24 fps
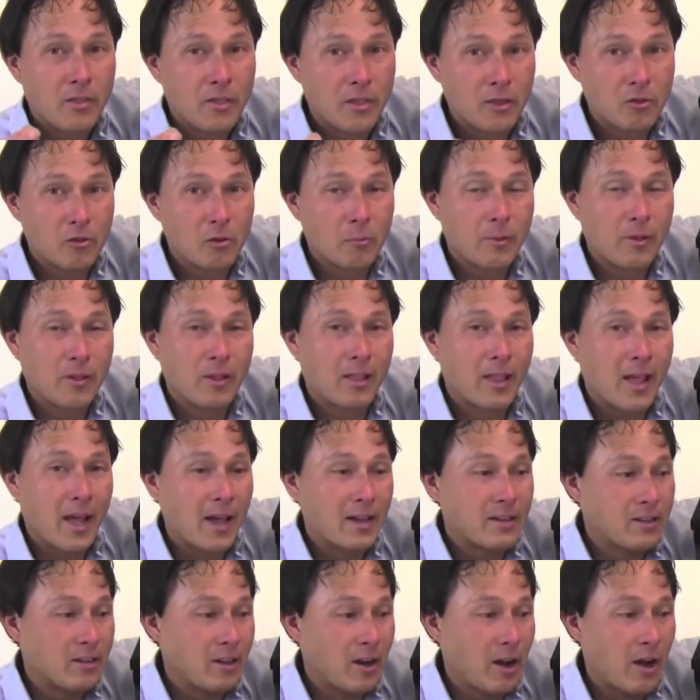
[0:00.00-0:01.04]
This will be the
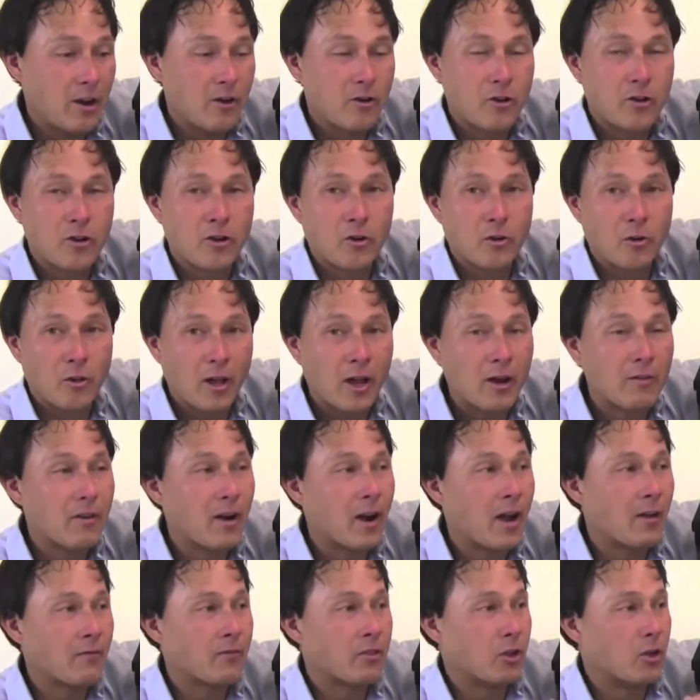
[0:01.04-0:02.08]
last dehydrator you'll
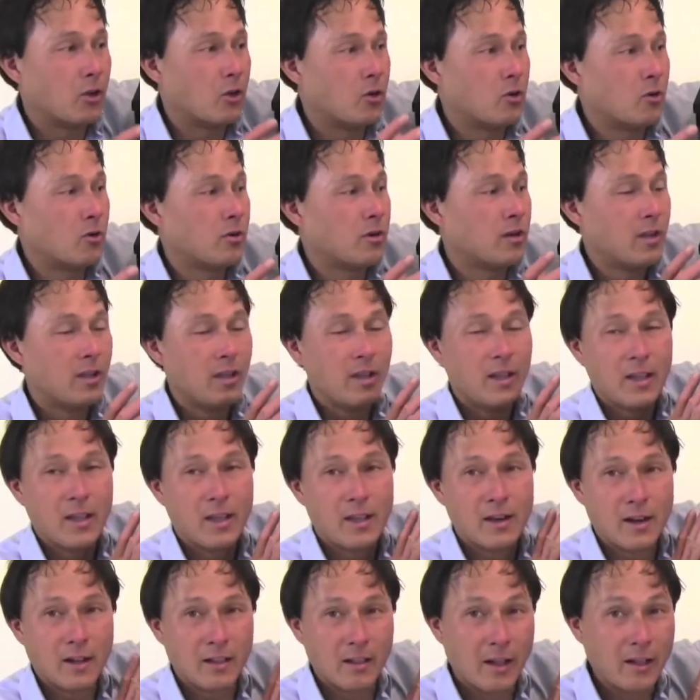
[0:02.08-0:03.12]
ever have to own,
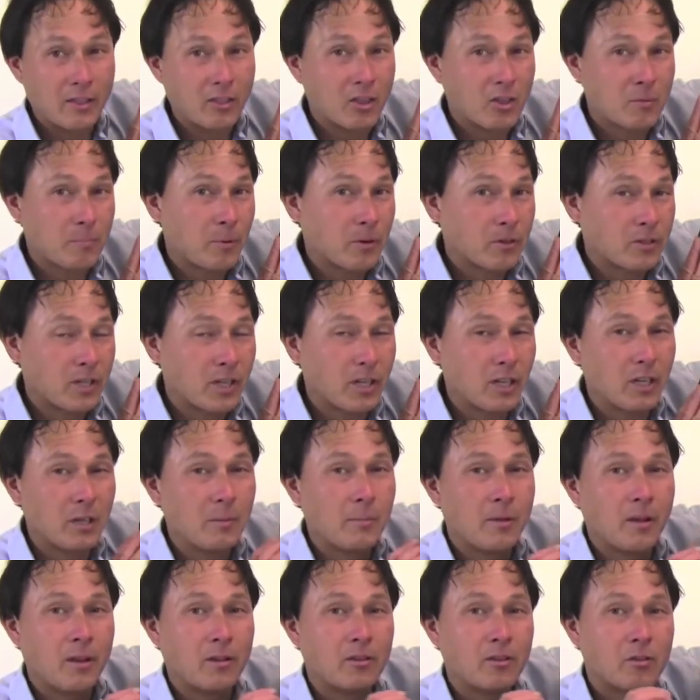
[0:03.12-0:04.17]
and I like this
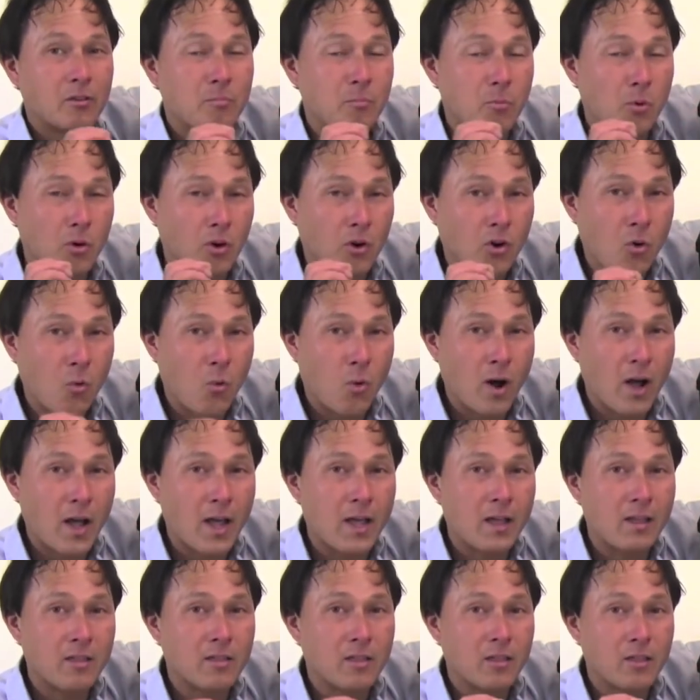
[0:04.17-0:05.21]
particularly because it's more
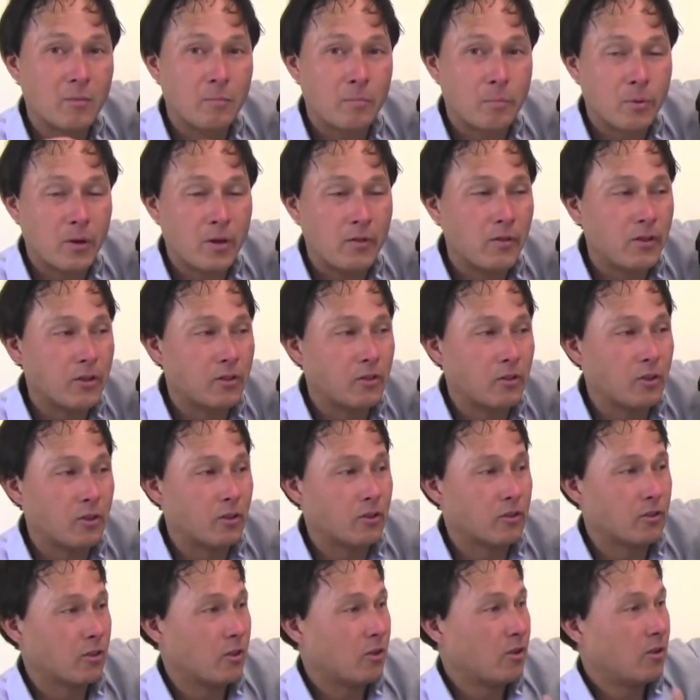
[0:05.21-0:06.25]
quiet than the previous
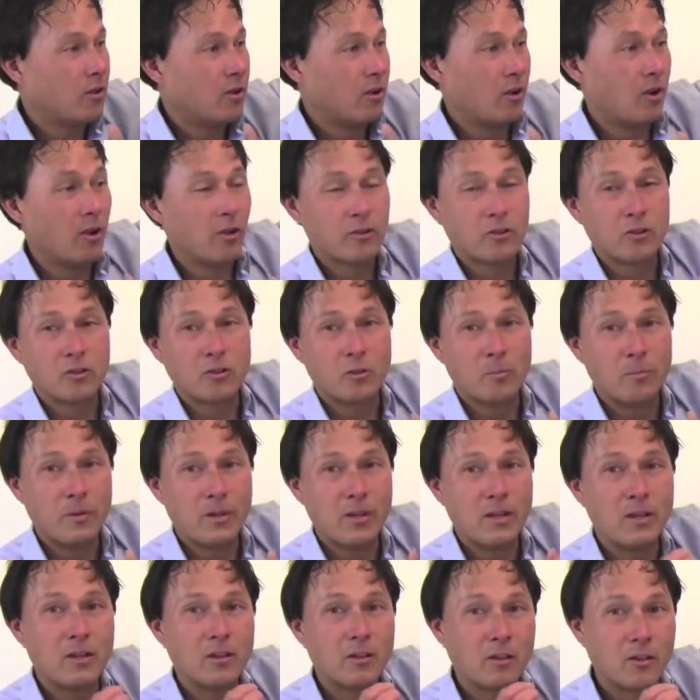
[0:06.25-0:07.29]
units. Also, to
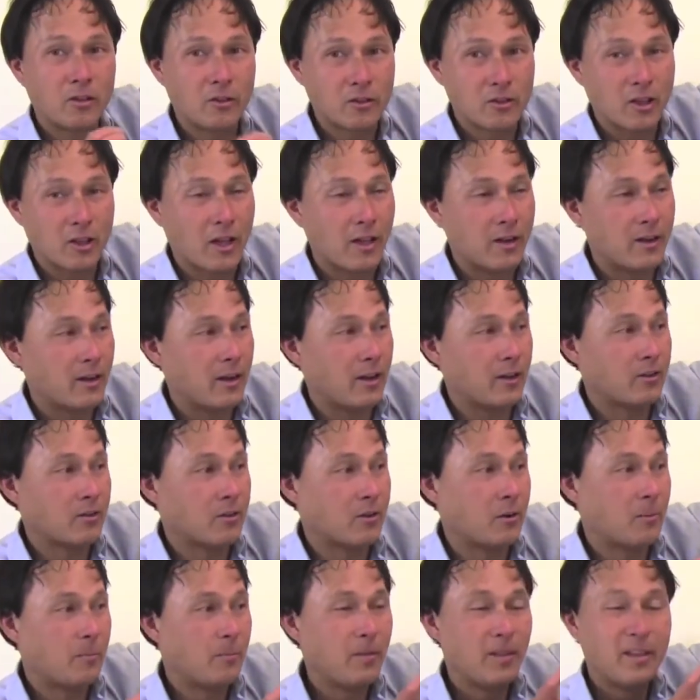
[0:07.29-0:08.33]
me, it looks a lot
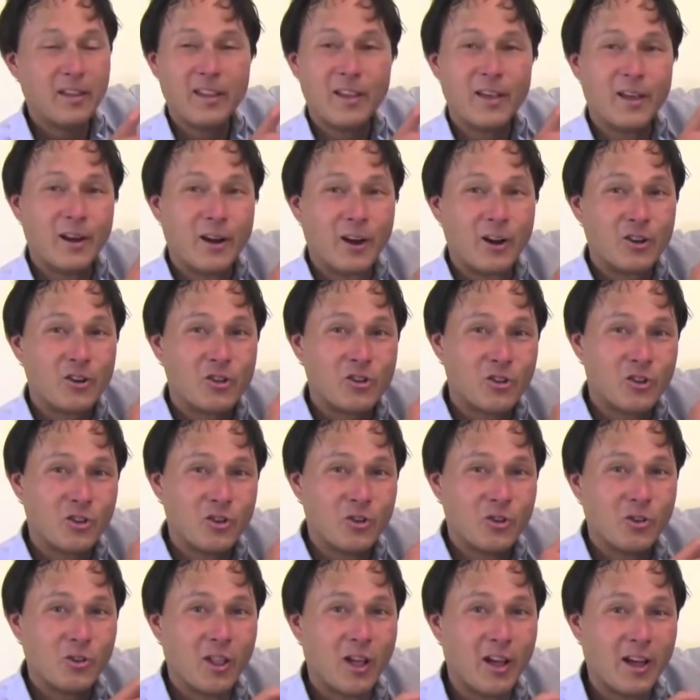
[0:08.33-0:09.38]
nicer, and I sure
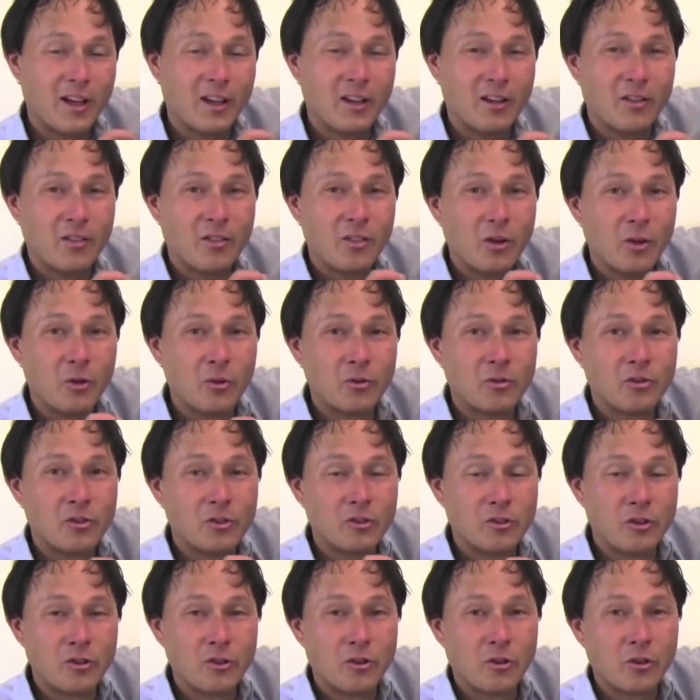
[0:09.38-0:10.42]
do like those
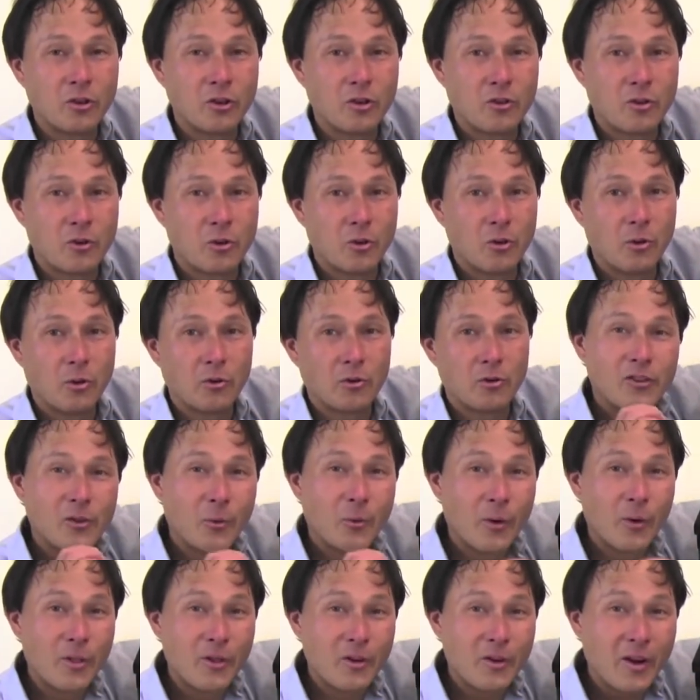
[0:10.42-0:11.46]
digital controls. So
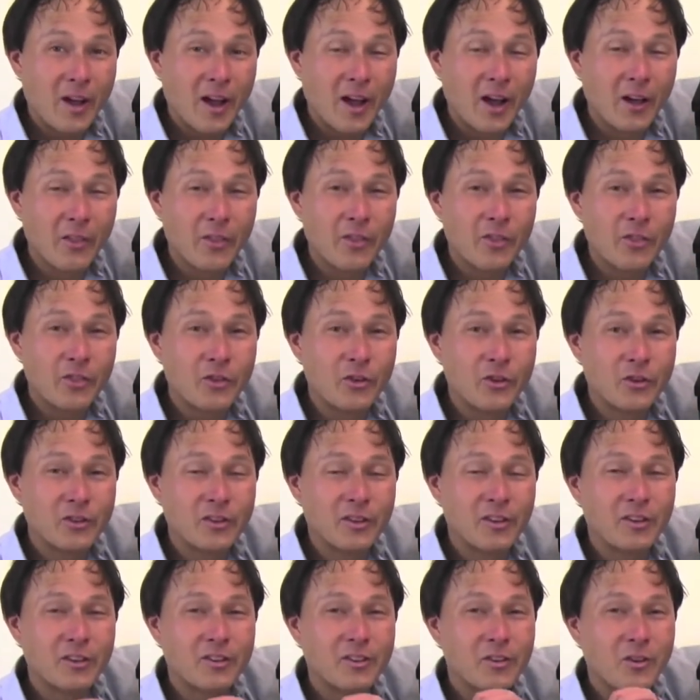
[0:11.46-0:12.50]
whether you're a health
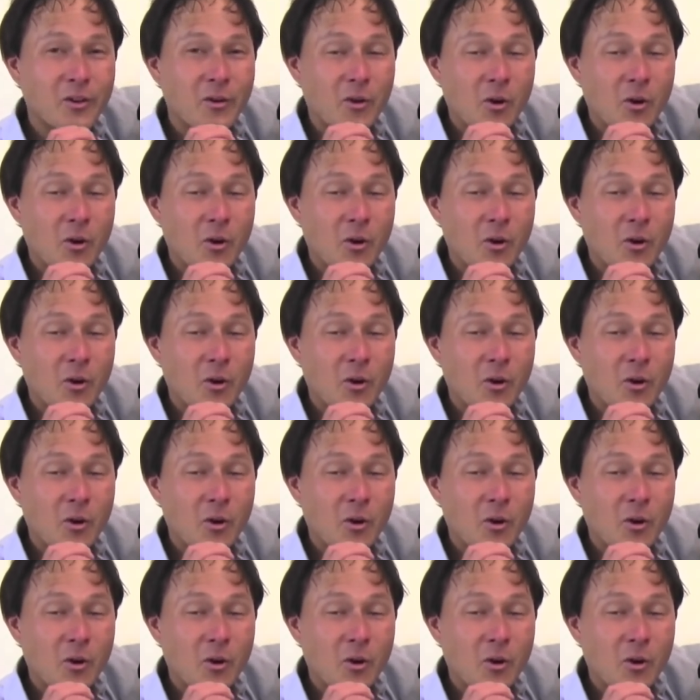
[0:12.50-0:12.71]
enthusiast